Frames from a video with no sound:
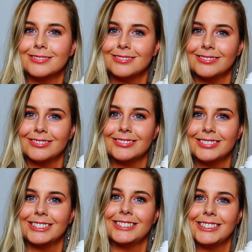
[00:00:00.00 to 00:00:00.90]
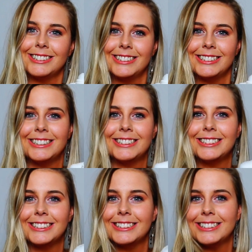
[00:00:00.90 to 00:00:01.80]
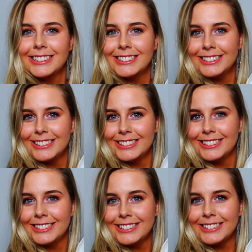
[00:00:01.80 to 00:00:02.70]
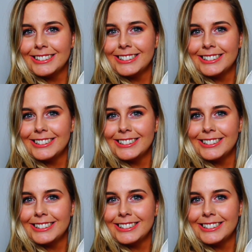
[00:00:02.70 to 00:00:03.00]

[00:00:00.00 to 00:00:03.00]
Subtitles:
No one is speaking in this clip.